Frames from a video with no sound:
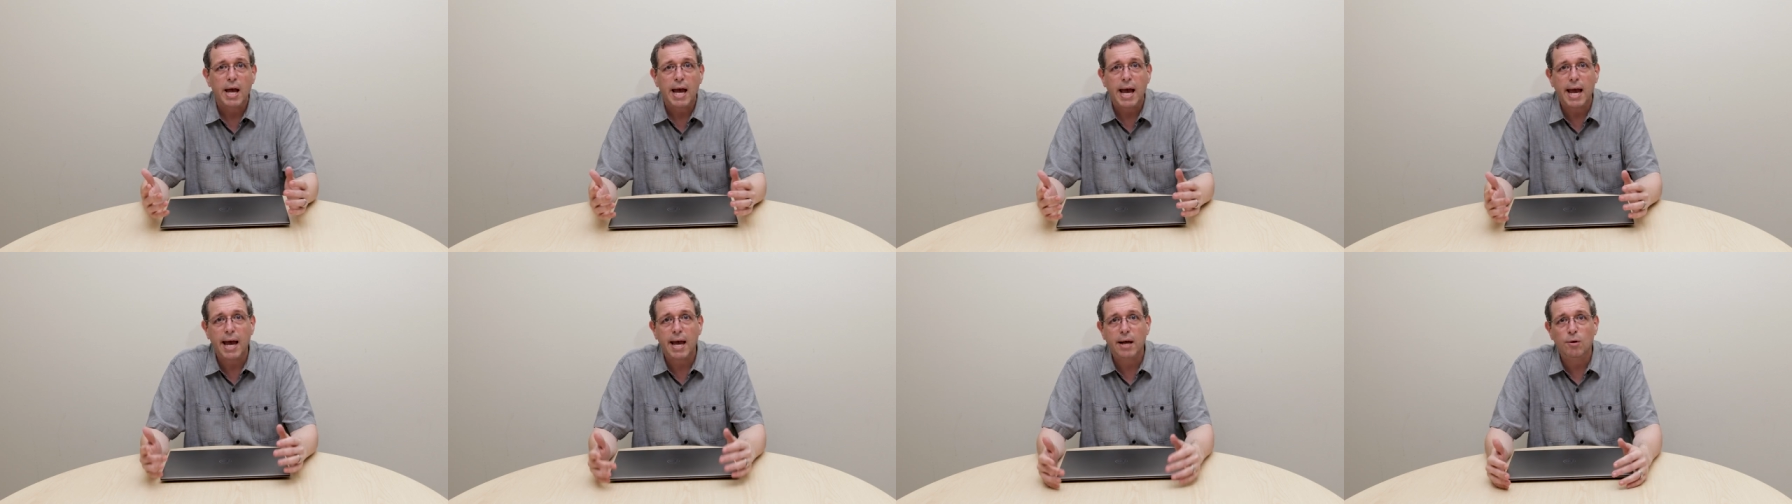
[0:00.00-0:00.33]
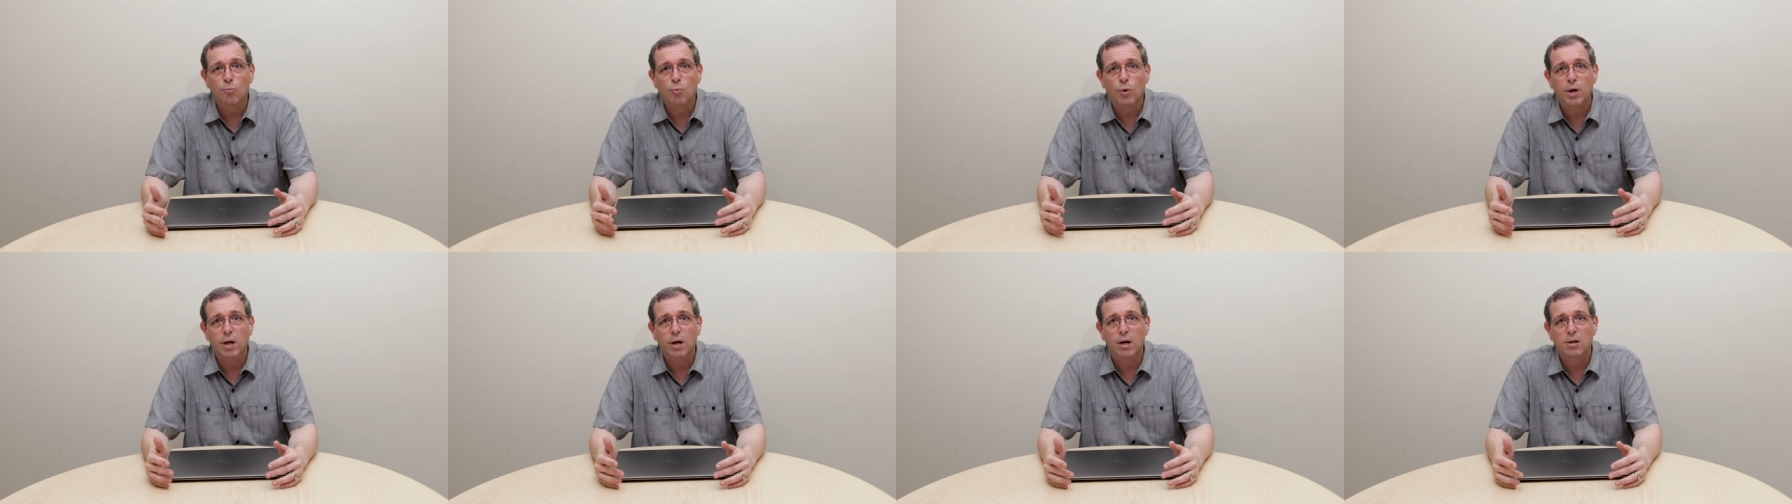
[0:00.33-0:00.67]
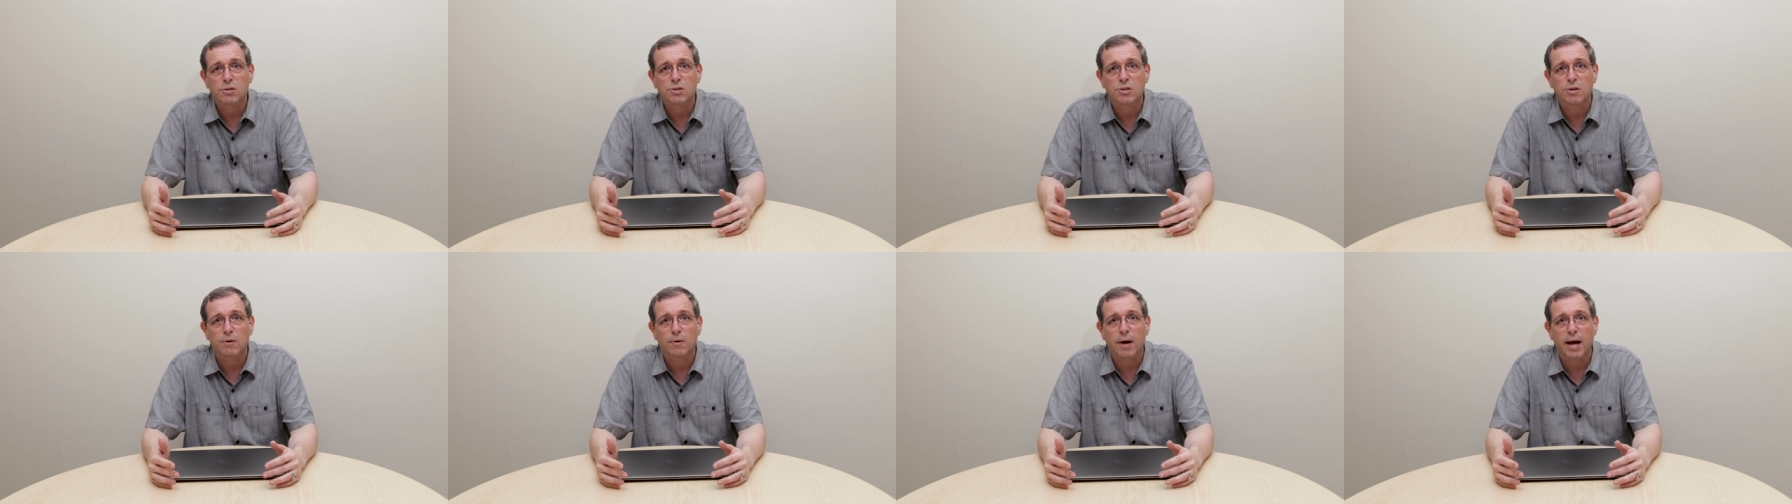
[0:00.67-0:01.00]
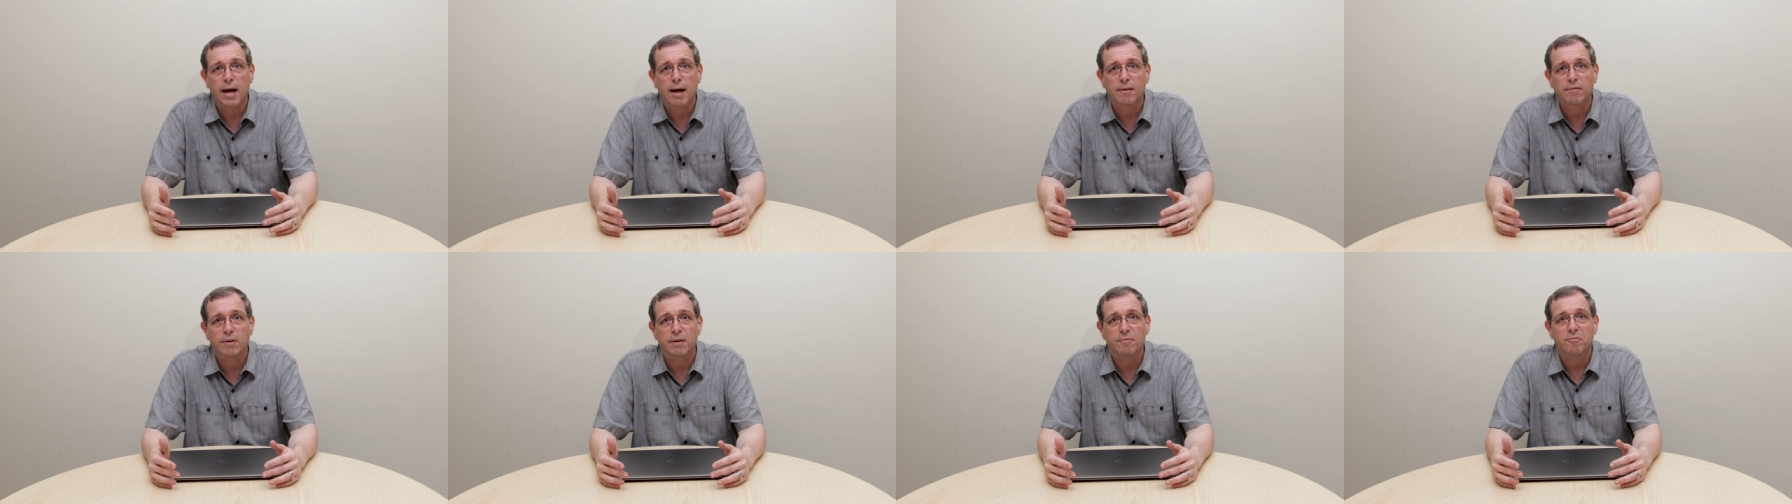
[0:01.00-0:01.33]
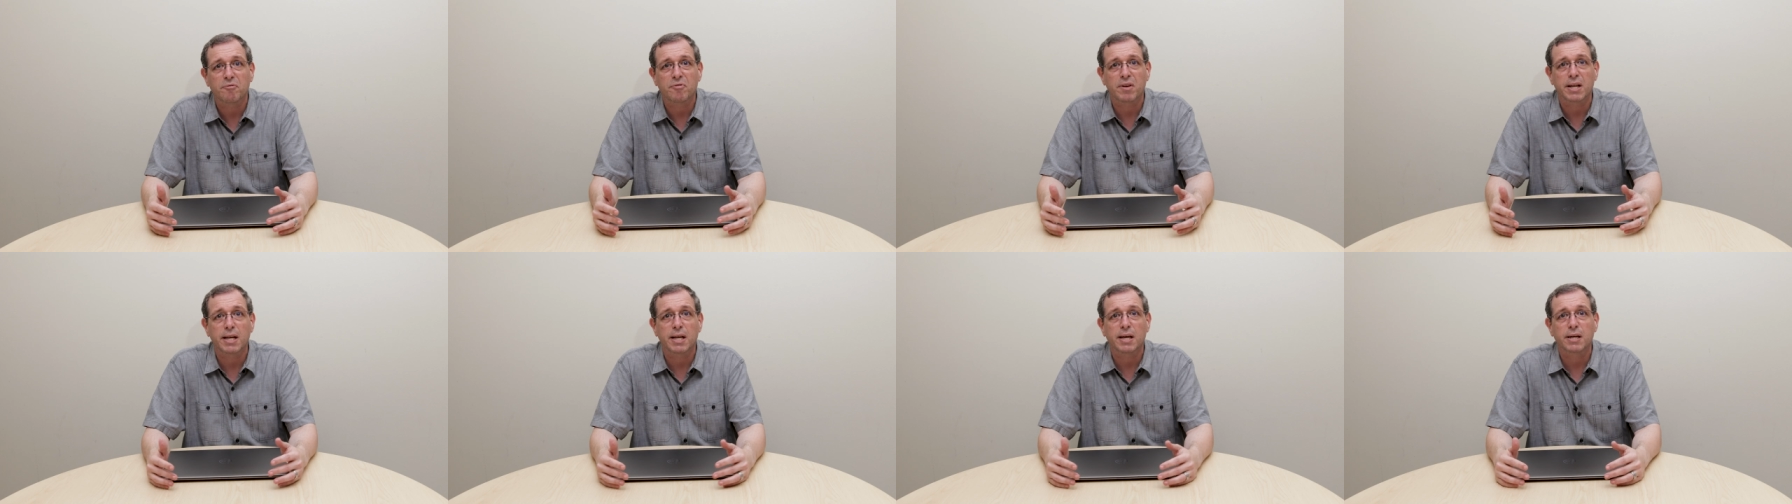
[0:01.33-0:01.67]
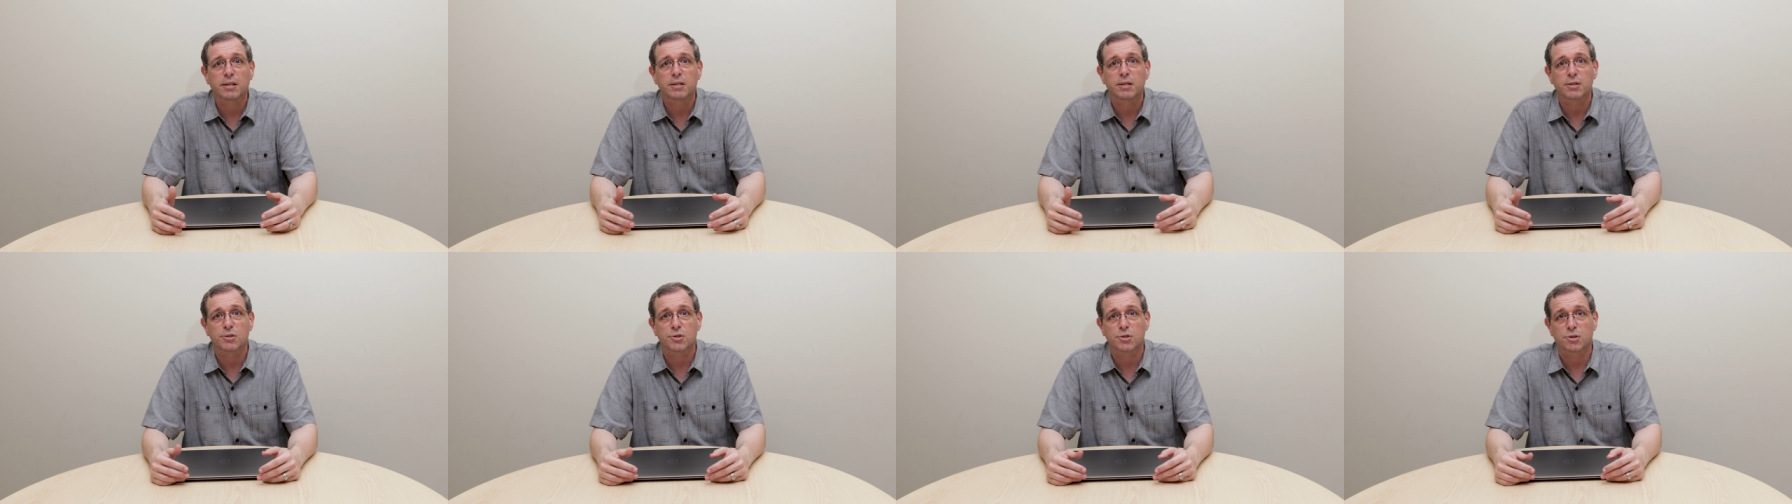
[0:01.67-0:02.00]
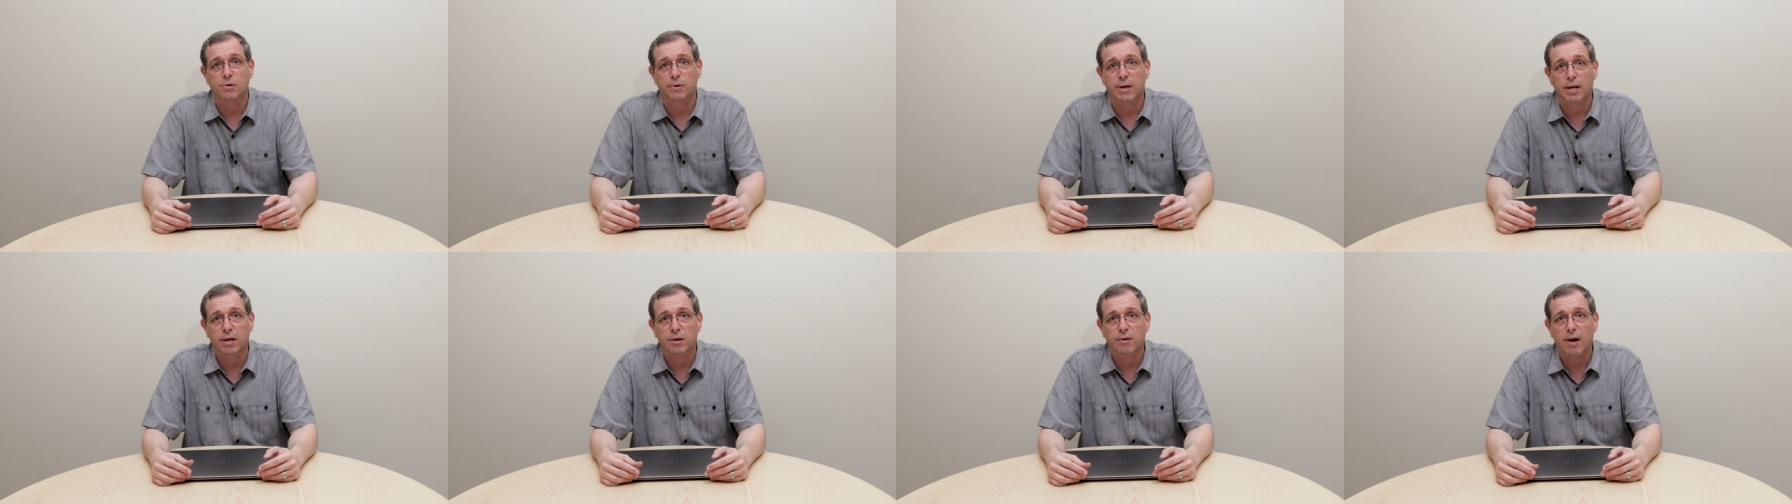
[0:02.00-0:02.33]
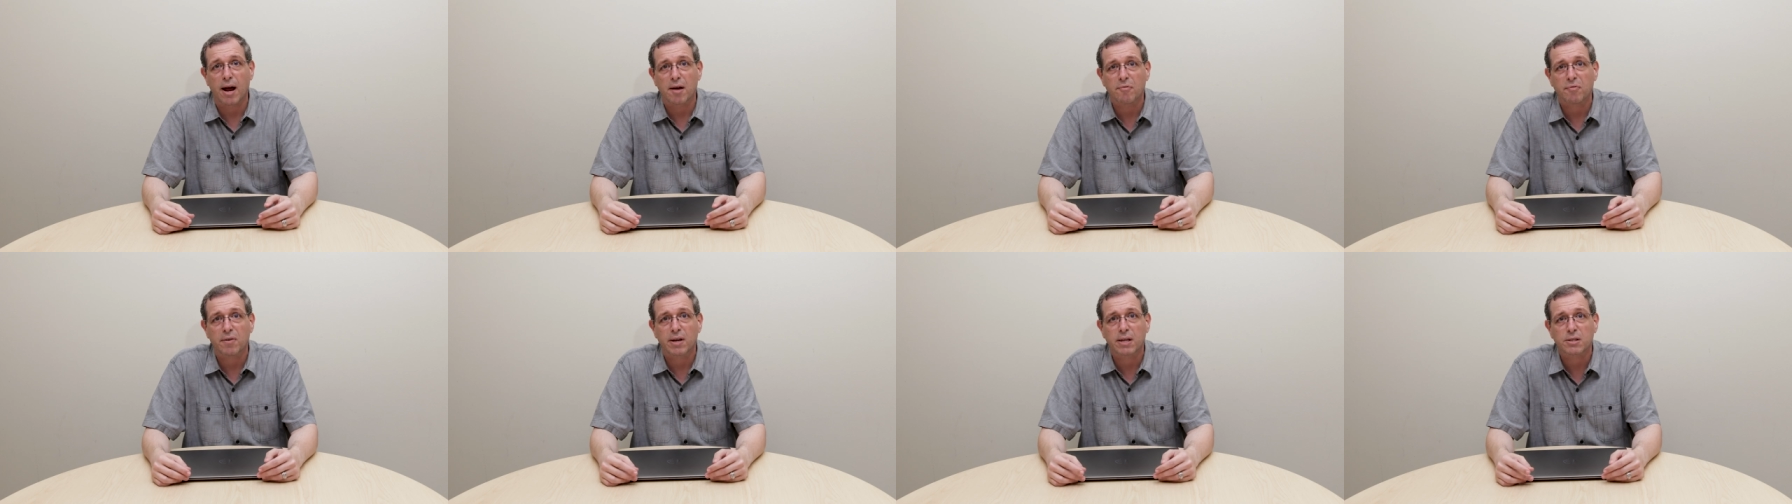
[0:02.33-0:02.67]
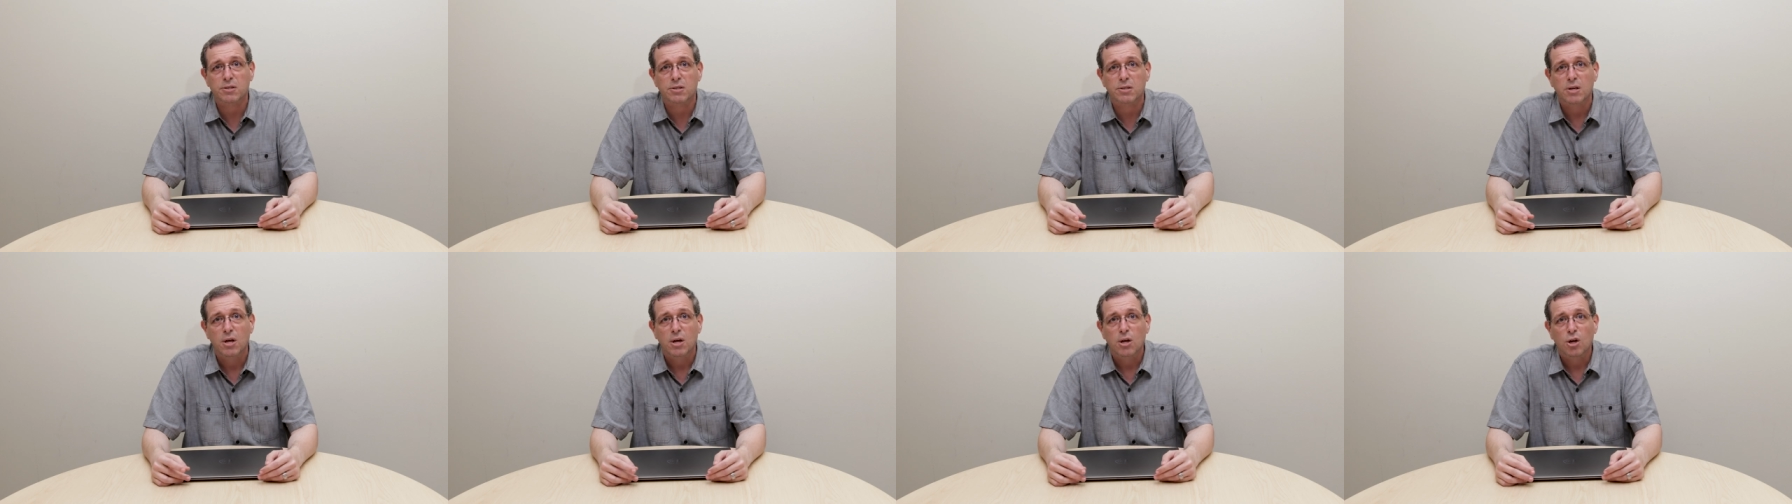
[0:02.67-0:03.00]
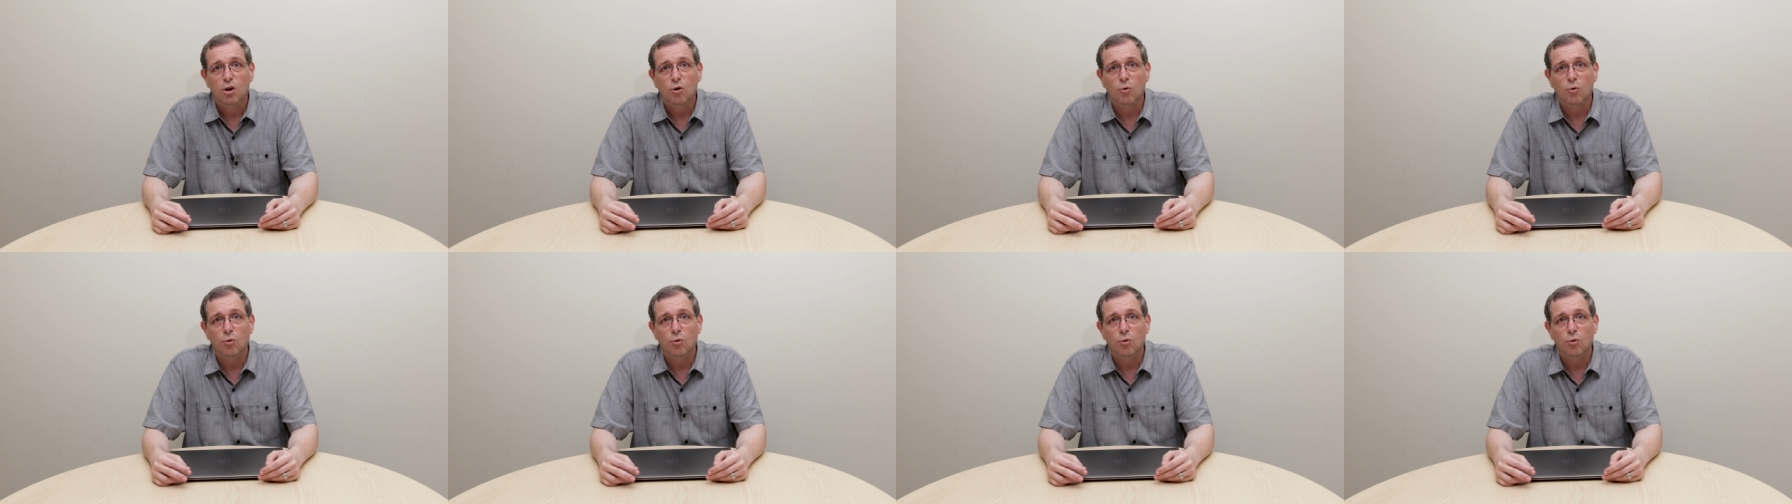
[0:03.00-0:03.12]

and we also have NVIDIA discrete graphics